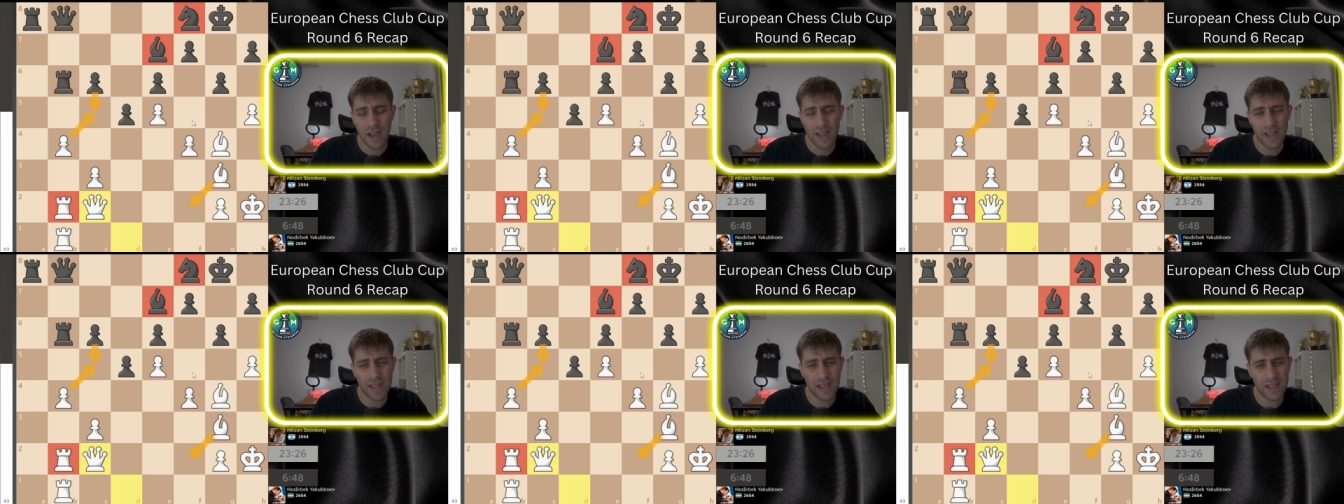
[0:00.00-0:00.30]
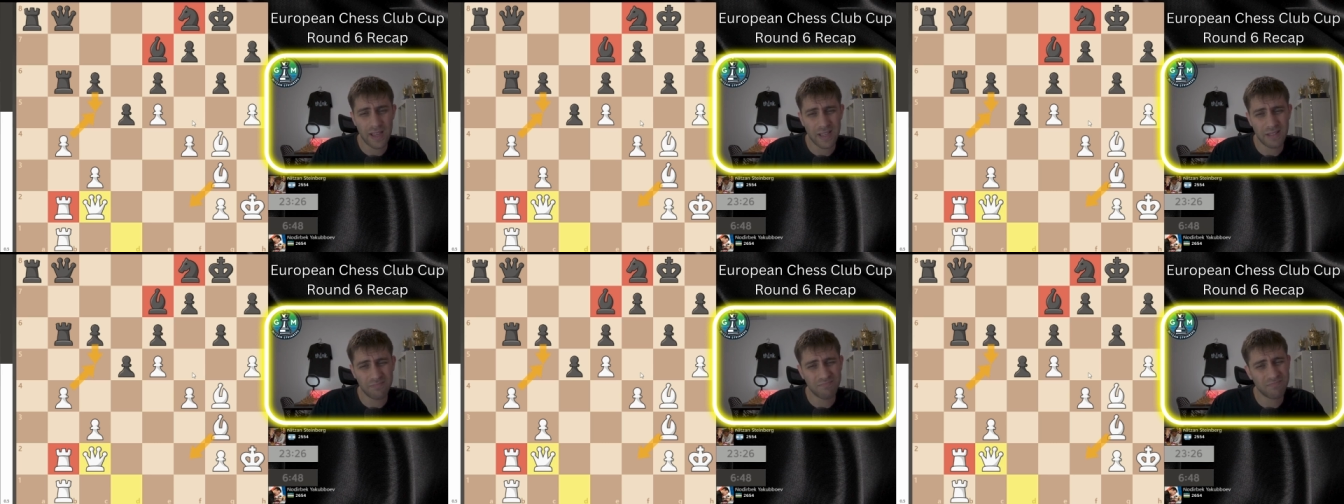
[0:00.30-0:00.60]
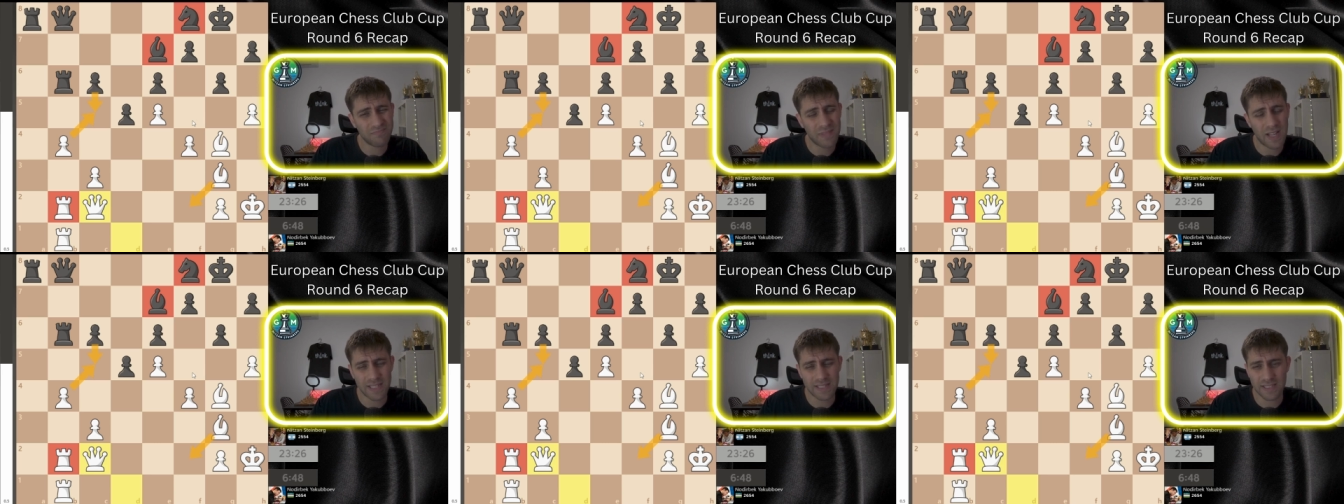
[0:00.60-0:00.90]
uh,
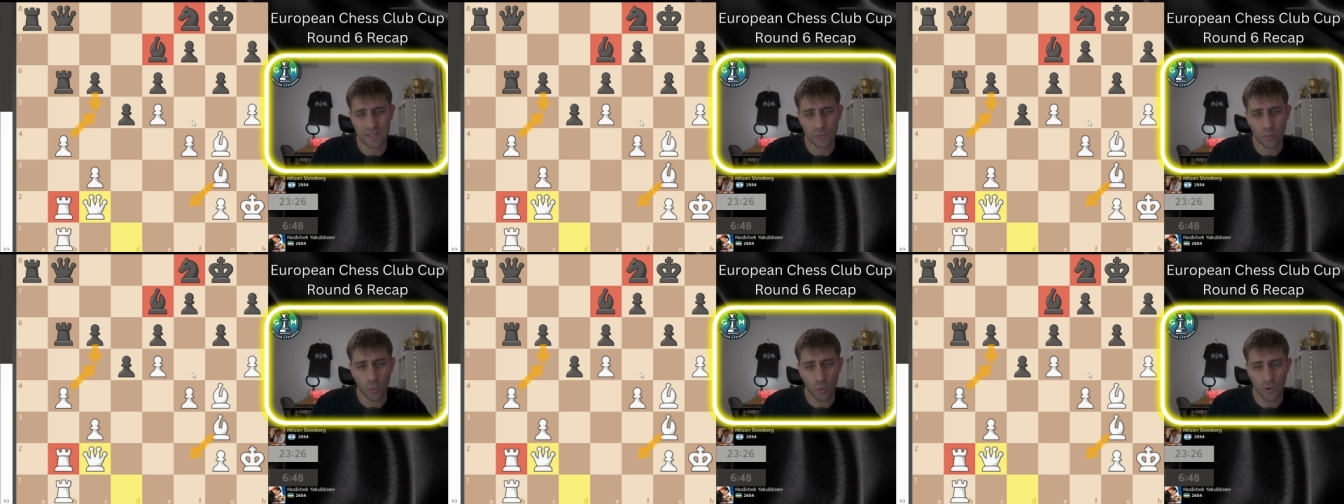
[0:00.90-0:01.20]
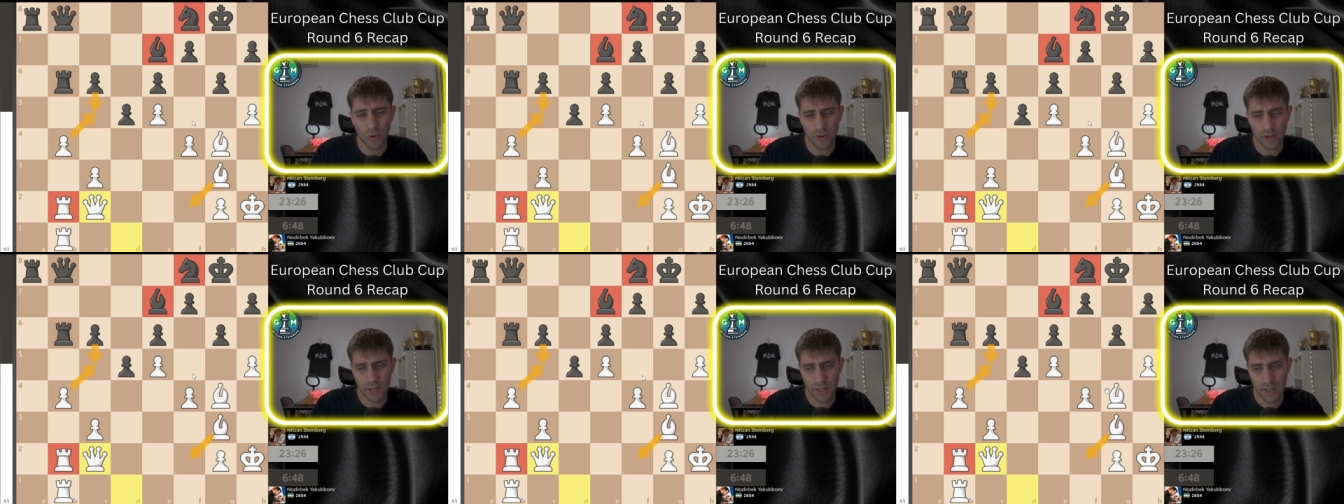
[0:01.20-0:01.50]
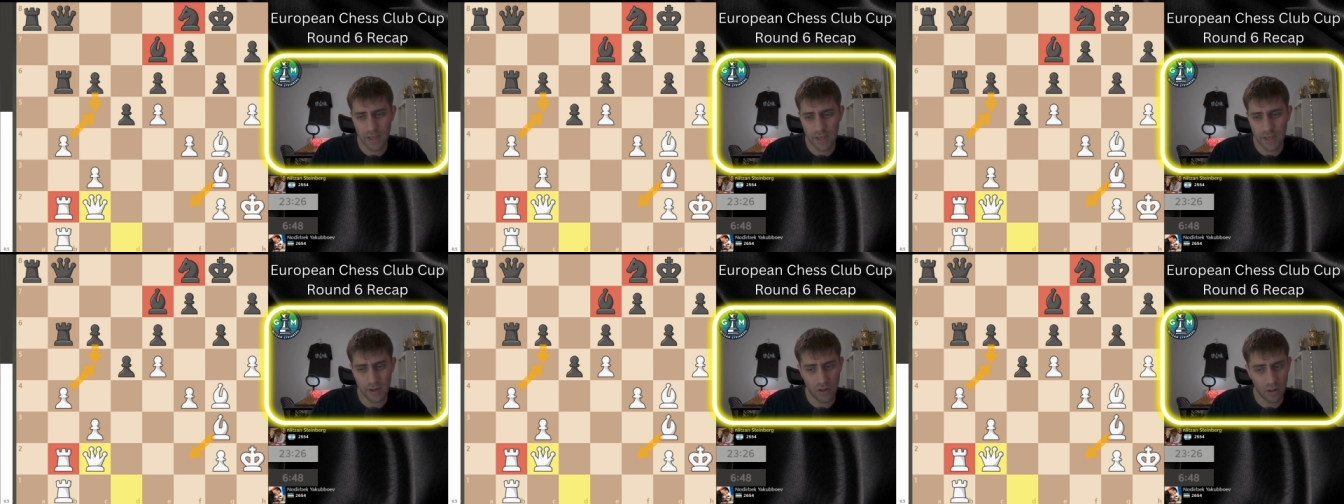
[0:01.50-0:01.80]
doesn't work
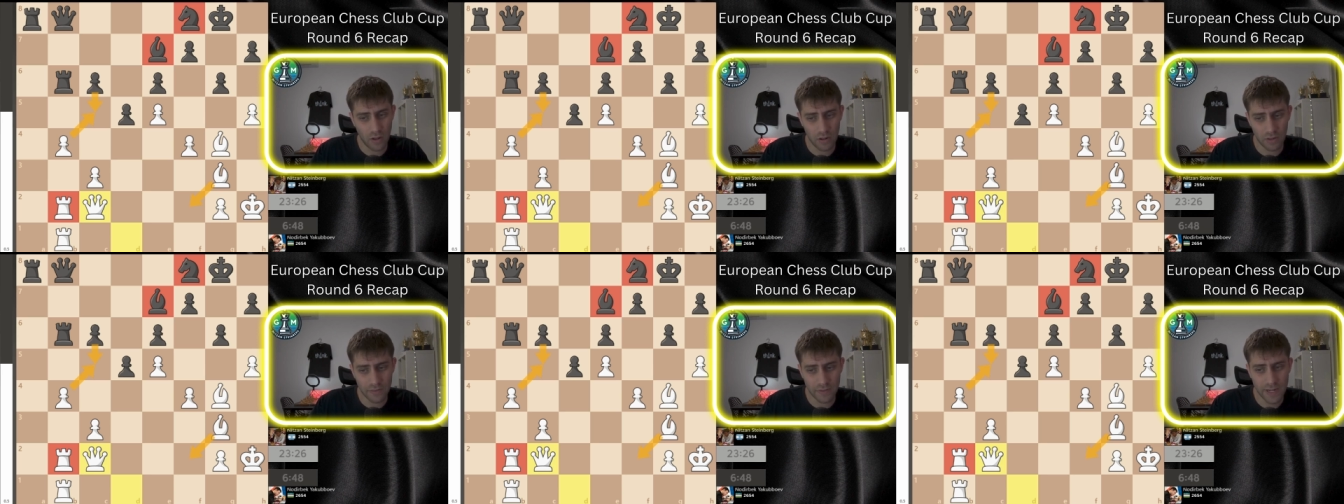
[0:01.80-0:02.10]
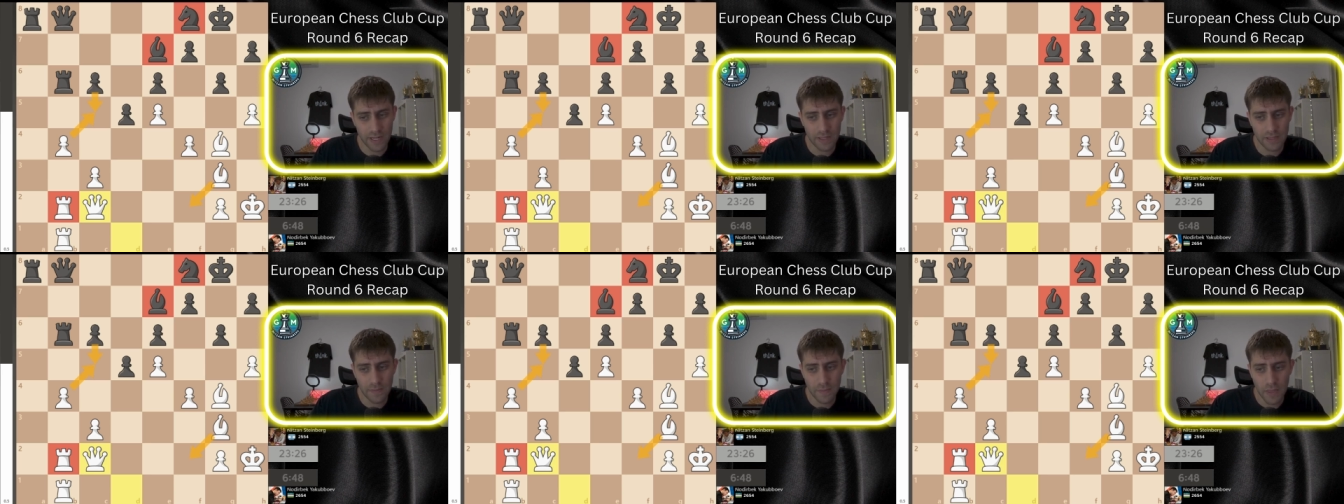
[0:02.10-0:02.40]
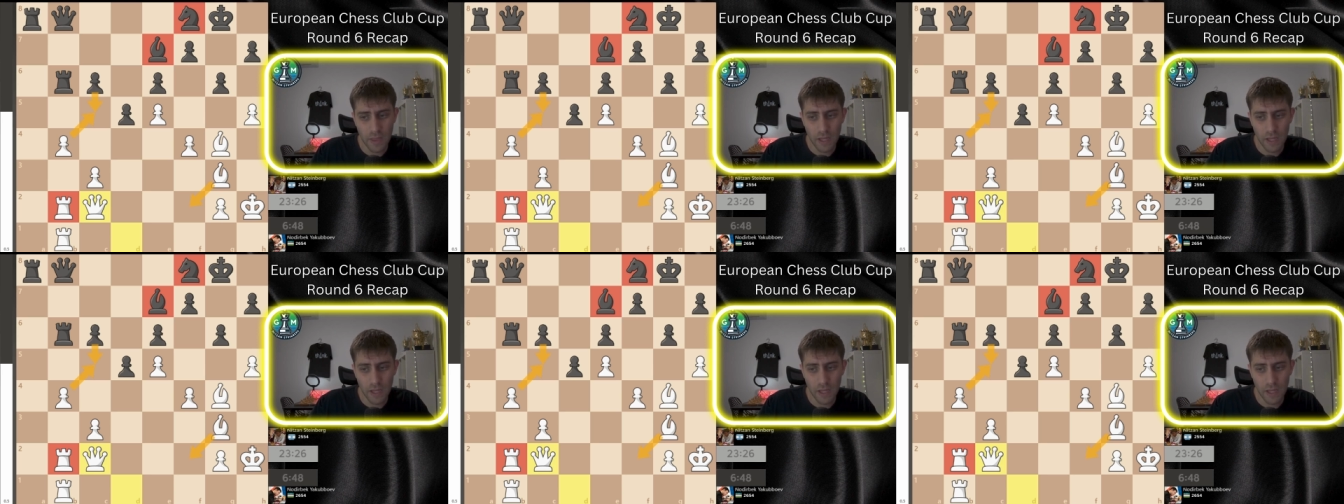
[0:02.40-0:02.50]
at all right